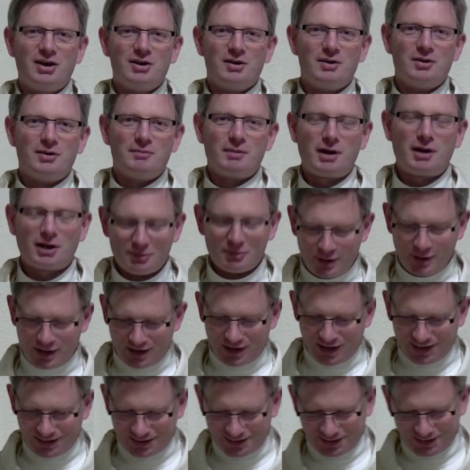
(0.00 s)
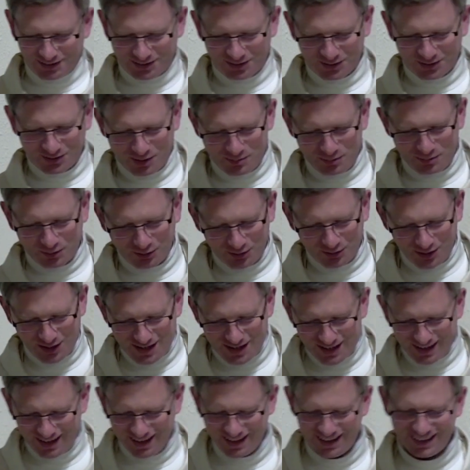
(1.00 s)
Margaret Mary Alacoque, okay, born in,
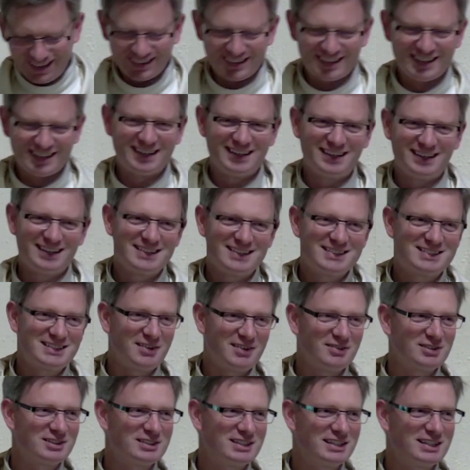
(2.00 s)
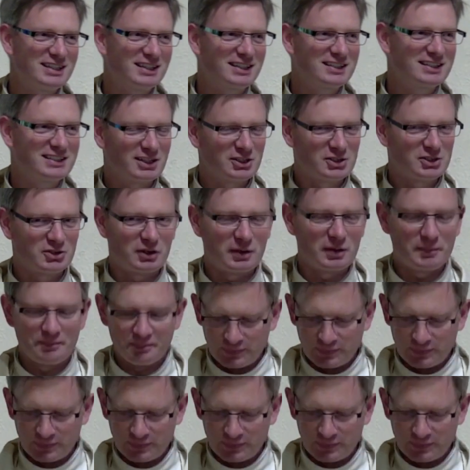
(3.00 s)
in the 17th century.